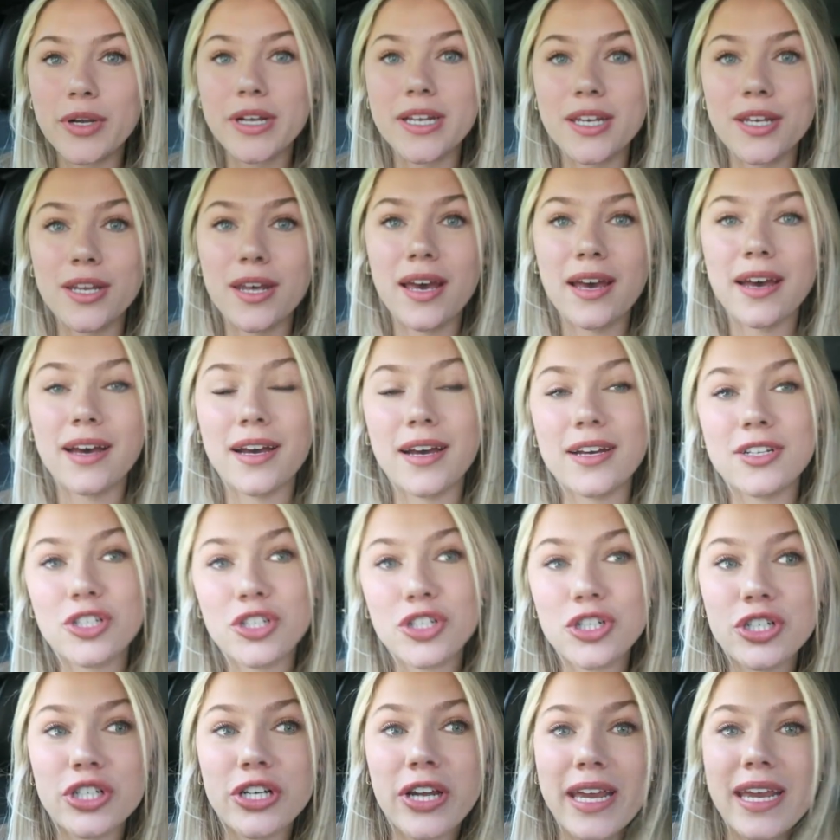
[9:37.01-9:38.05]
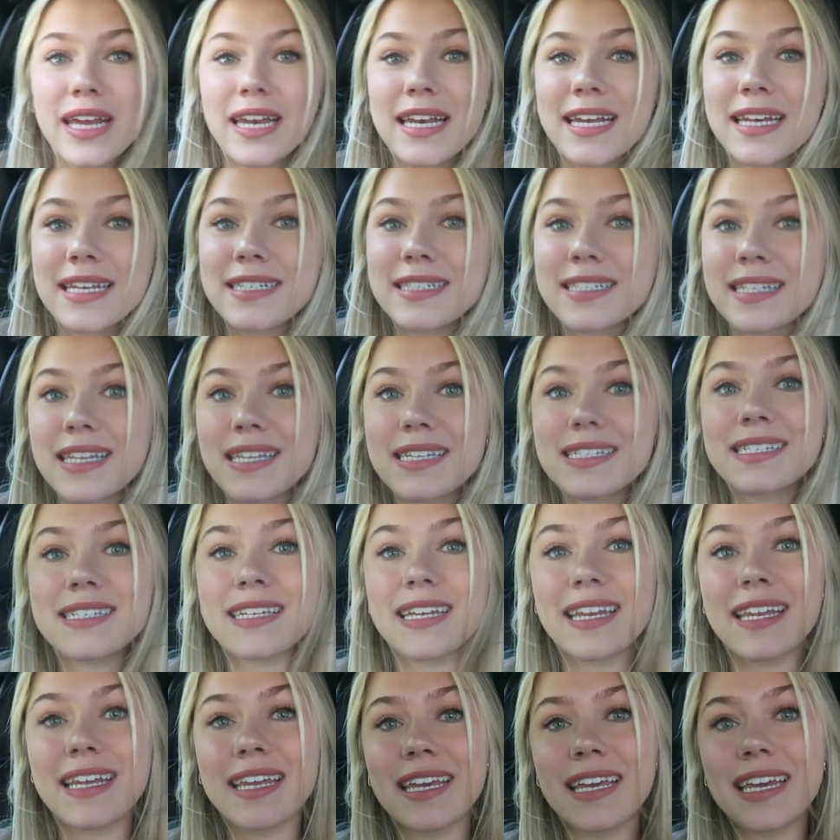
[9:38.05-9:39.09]
We're gonna train into the
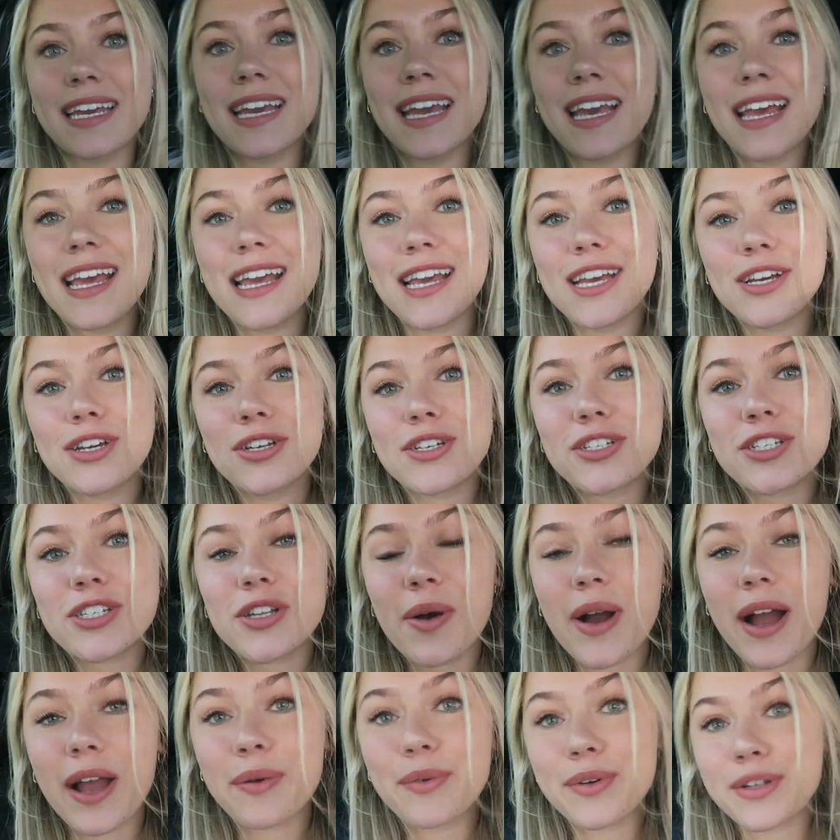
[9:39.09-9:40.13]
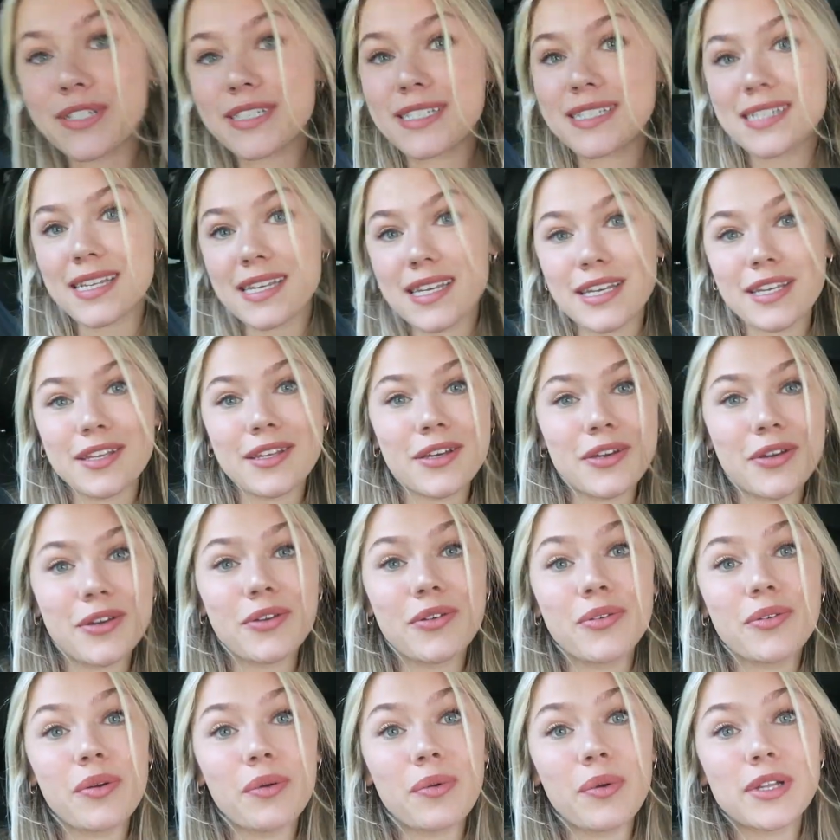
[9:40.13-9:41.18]
city, so I will see
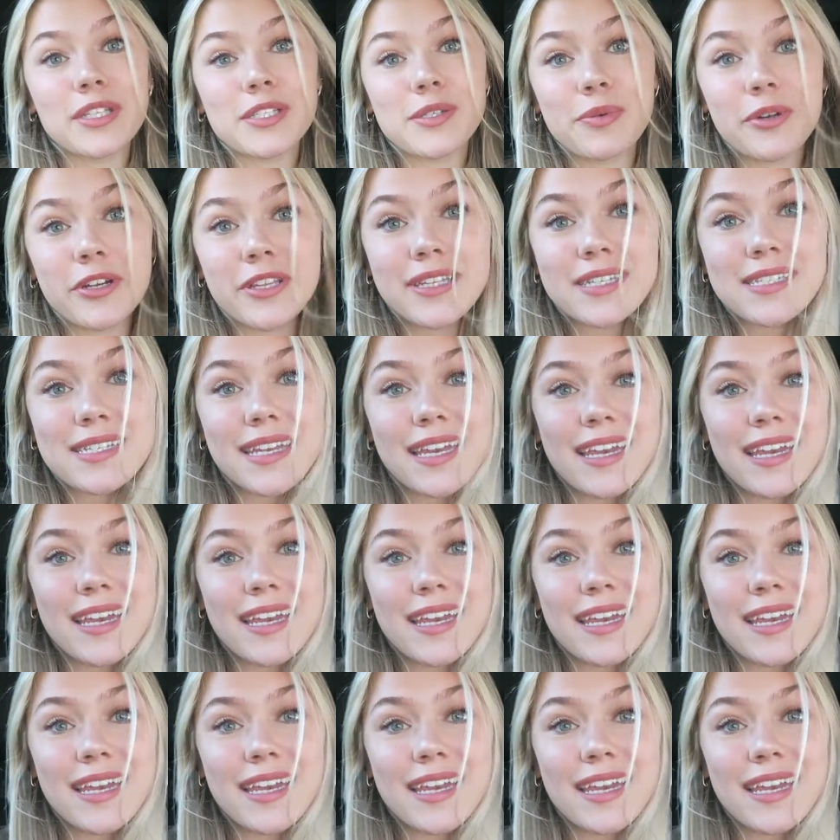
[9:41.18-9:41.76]
you once we're in the